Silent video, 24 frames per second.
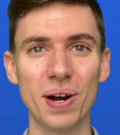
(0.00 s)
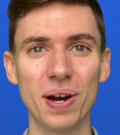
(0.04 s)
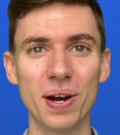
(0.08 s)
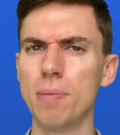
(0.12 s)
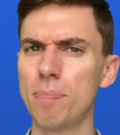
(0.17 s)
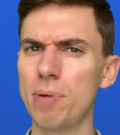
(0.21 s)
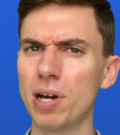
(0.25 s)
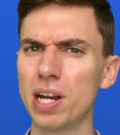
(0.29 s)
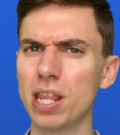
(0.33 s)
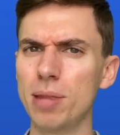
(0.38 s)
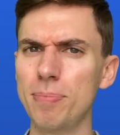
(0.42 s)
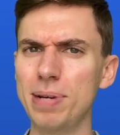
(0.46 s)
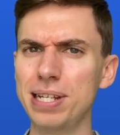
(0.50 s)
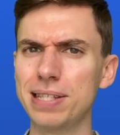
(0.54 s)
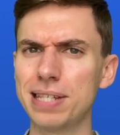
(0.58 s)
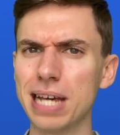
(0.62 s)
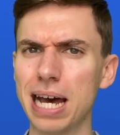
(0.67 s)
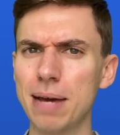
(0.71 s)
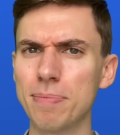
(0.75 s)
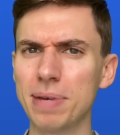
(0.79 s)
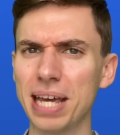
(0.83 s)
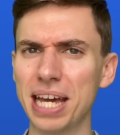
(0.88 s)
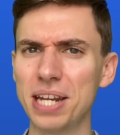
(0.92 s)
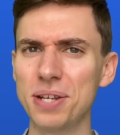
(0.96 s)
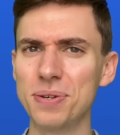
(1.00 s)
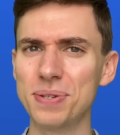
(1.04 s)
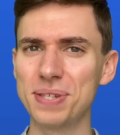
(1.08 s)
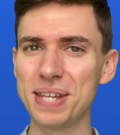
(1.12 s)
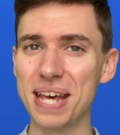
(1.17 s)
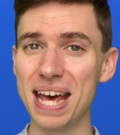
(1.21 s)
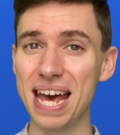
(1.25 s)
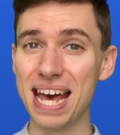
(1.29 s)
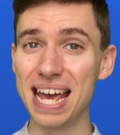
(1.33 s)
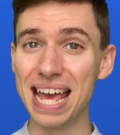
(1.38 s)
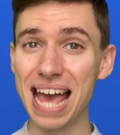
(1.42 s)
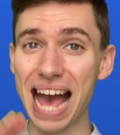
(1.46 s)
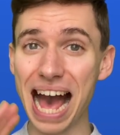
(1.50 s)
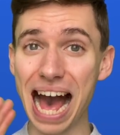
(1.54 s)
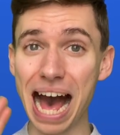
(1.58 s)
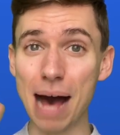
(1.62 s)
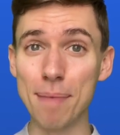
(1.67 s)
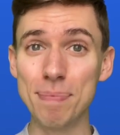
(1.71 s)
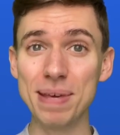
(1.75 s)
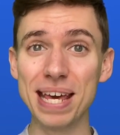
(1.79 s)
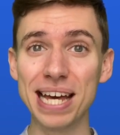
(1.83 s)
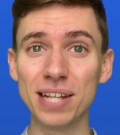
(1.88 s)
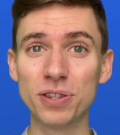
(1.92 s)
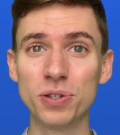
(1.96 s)
But in the meantime, can you say à
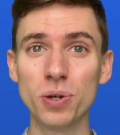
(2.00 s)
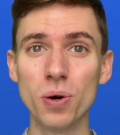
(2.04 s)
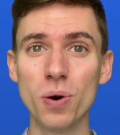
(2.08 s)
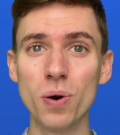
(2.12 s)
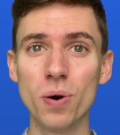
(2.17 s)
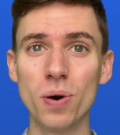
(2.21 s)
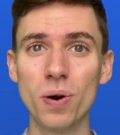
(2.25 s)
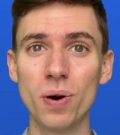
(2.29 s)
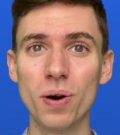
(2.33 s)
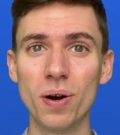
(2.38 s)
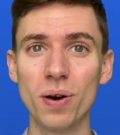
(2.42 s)
bientôt